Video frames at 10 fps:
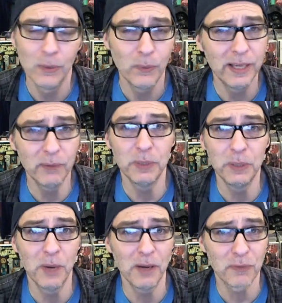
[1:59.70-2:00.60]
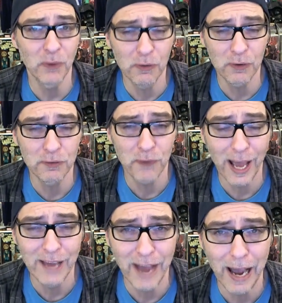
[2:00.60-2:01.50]
We went for over
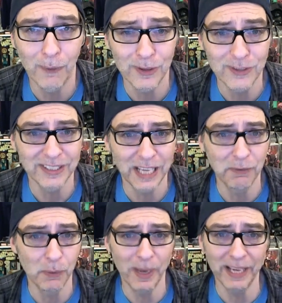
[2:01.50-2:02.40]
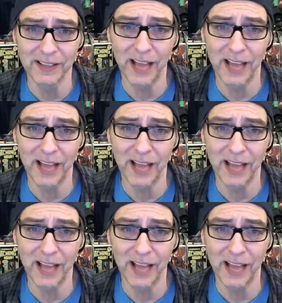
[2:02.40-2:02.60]
5 hours, gave away a